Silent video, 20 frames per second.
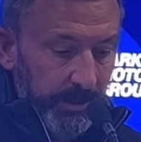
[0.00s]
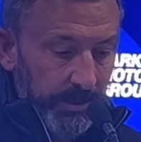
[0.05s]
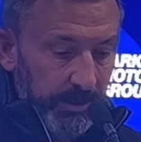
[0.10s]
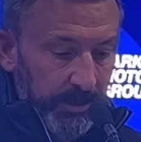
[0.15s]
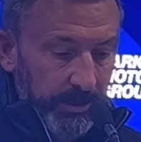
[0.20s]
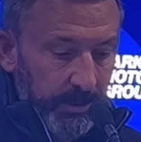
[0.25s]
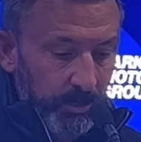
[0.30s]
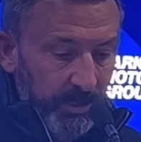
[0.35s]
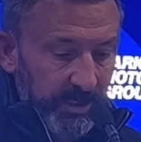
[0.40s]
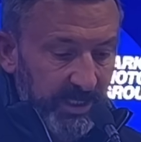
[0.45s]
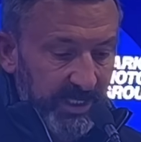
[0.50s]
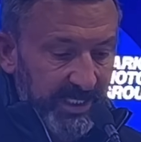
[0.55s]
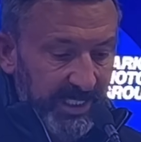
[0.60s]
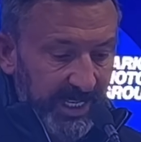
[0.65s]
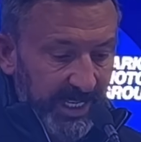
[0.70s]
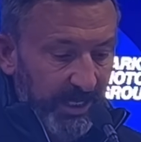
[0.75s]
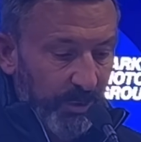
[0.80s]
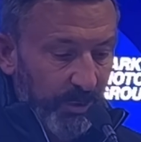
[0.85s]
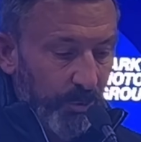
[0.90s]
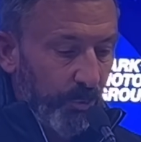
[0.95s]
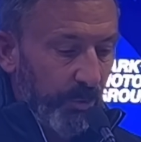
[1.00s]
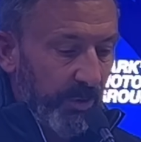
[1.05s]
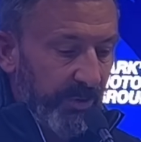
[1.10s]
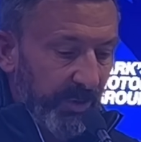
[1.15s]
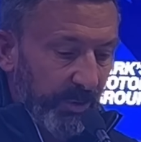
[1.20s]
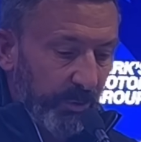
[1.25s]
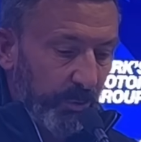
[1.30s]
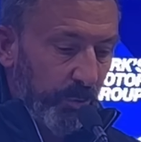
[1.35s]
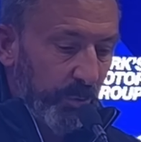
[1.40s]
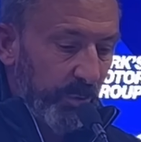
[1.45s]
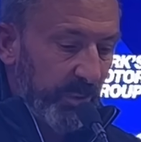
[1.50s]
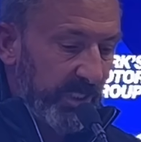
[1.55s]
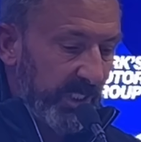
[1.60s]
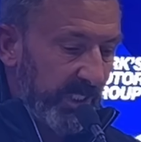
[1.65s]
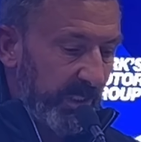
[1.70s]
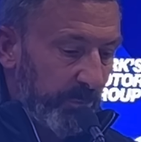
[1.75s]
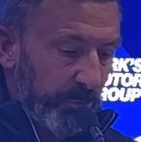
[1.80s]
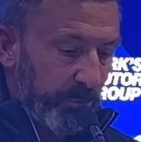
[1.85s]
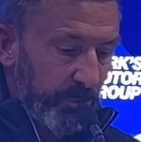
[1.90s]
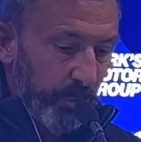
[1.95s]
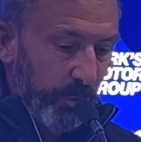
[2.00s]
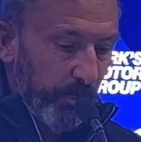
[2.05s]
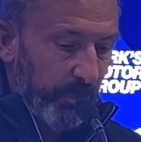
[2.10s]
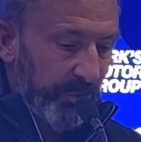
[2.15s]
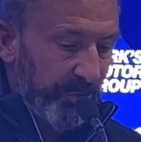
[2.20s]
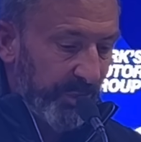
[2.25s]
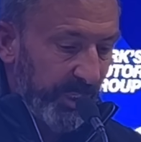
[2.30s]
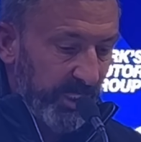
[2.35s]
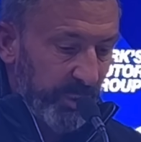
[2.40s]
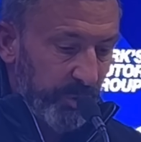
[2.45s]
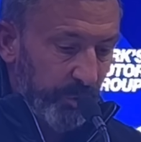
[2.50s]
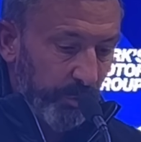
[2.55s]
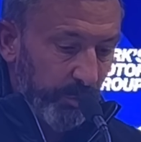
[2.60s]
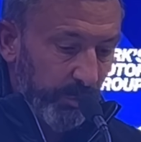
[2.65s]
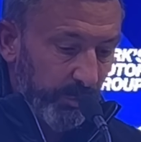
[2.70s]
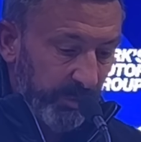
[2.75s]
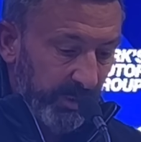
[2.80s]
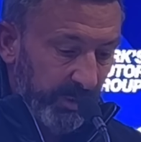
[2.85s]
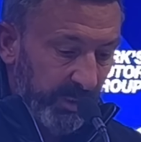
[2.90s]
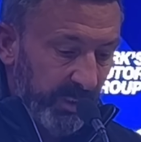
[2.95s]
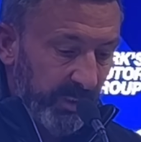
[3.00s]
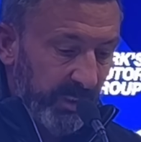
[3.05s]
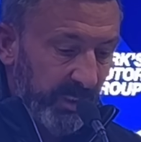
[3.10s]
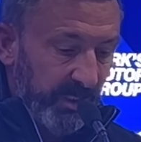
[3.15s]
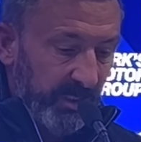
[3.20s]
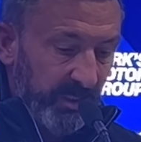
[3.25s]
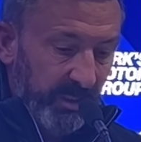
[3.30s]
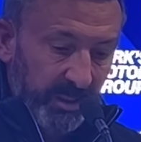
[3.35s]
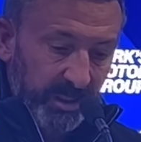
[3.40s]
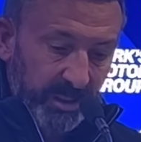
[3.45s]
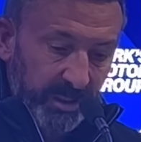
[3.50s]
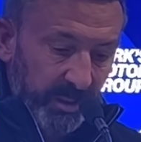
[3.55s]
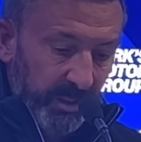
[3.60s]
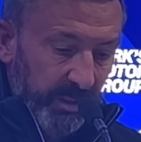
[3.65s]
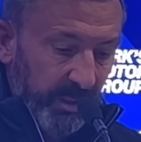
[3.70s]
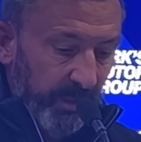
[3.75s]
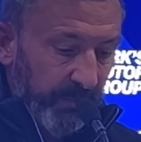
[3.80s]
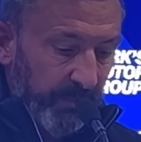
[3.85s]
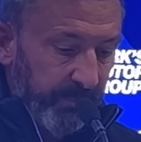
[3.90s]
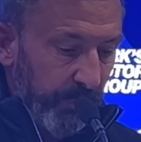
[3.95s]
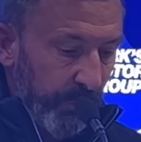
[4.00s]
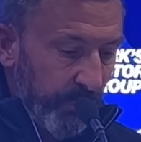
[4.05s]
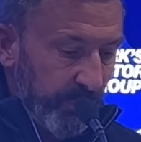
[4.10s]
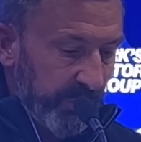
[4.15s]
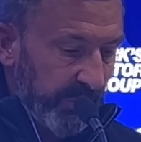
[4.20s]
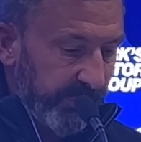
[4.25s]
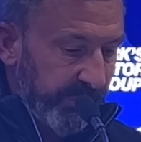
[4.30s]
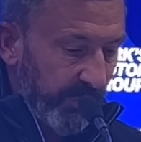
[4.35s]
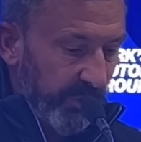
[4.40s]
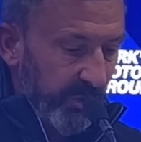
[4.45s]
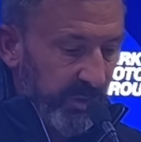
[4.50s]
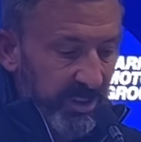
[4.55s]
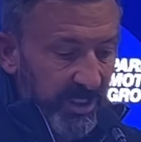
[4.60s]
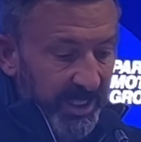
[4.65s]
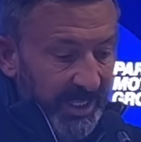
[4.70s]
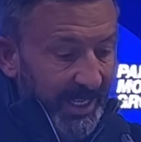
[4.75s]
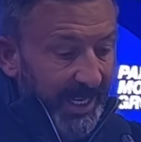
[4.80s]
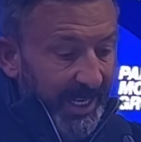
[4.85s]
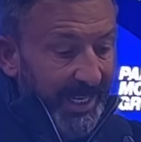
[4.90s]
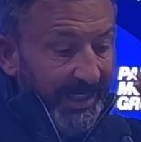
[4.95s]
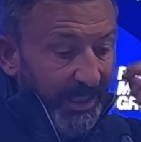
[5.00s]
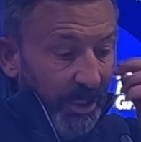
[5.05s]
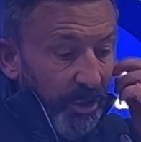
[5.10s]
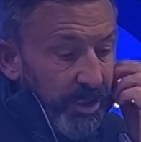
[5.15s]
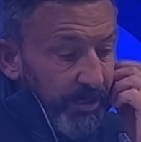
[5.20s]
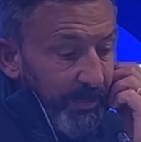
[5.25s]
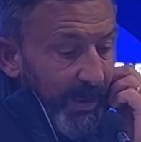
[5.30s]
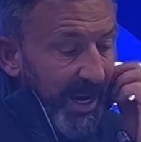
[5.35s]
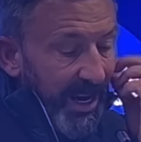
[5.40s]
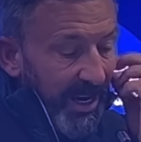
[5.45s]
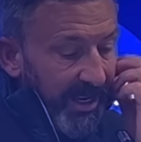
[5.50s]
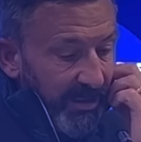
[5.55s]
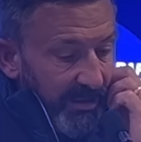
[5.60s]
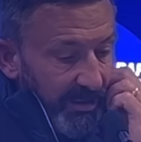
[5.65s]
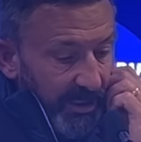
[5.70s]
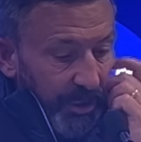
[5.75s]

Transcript: So once the second goal and third goal goes in, it was all about trying to stop the bleeding. And unfortunately for us, it does matter.